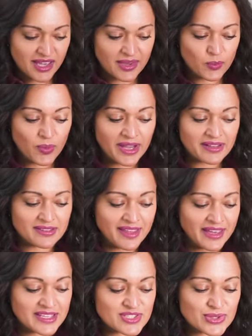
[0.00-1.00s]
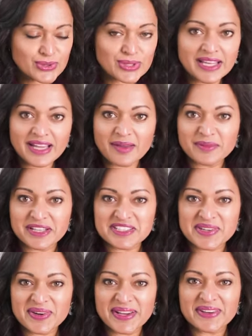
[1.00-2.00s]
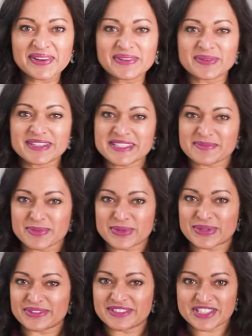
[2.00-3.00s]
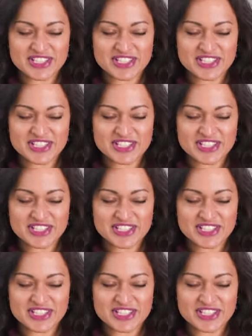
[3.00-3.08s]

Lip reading: And while that is cooling, I'm going to crack on with some more of the